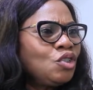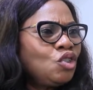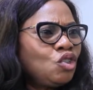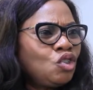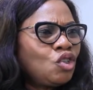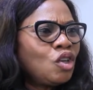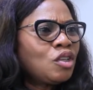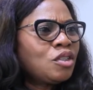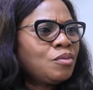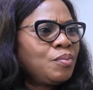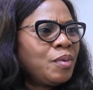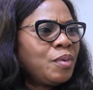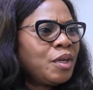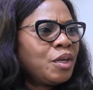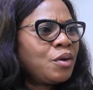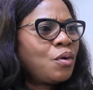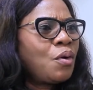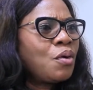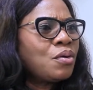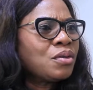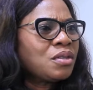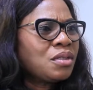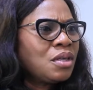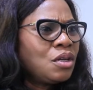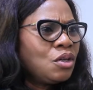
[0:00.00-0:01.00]
just
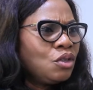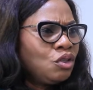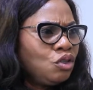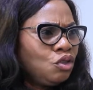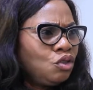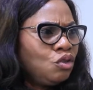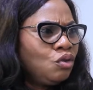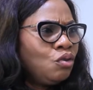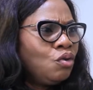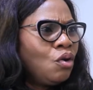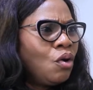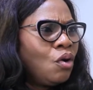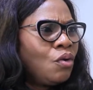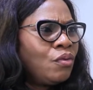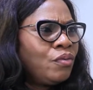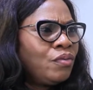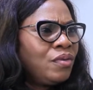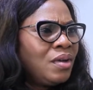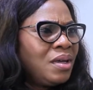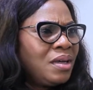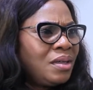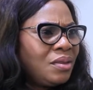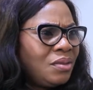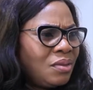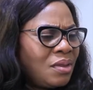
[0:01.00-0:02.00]
because you love
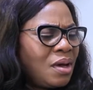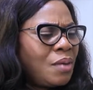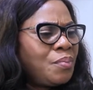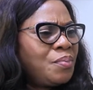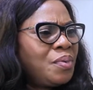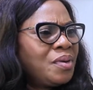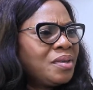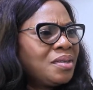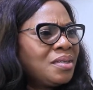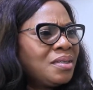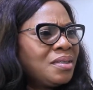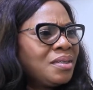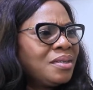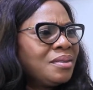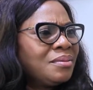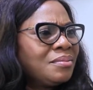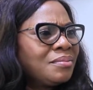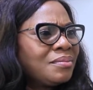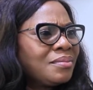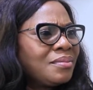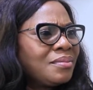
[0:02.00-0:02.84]
that person.